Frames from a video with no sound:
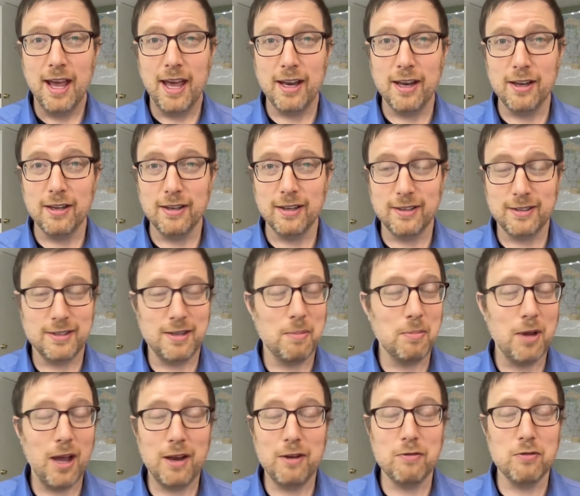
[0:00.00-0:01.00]
and
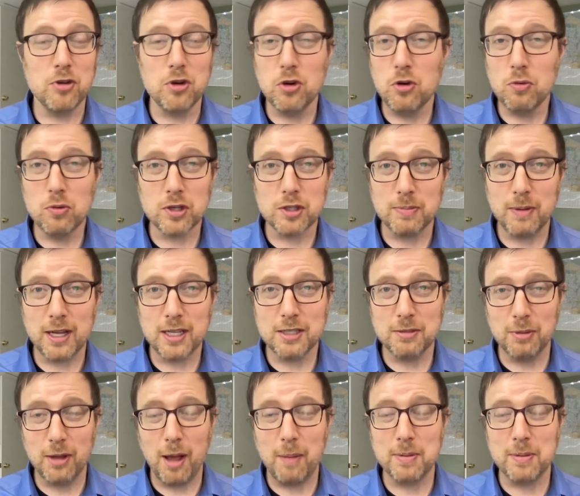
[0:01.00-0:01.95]
some kind of new responsible